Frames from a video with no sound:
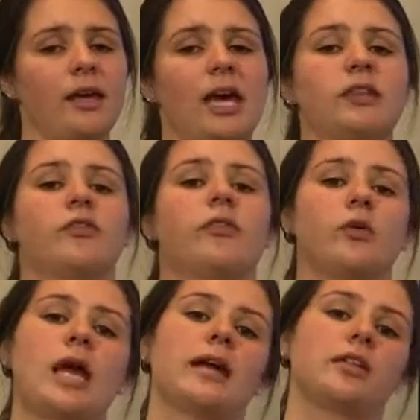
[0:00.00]
and the
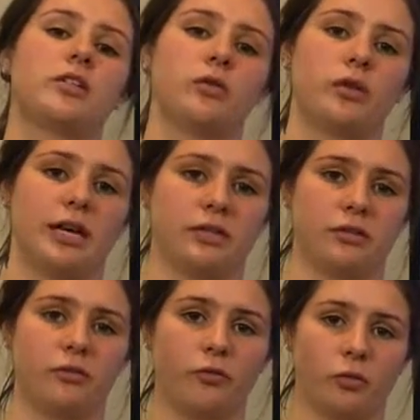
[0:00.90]
Food Act
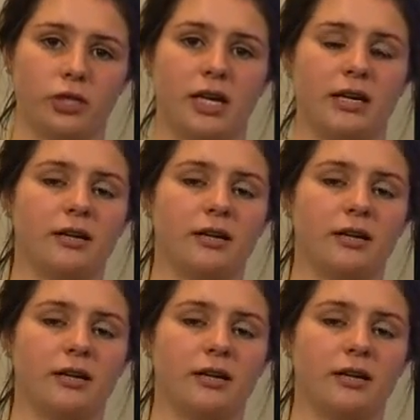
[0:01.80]
2014.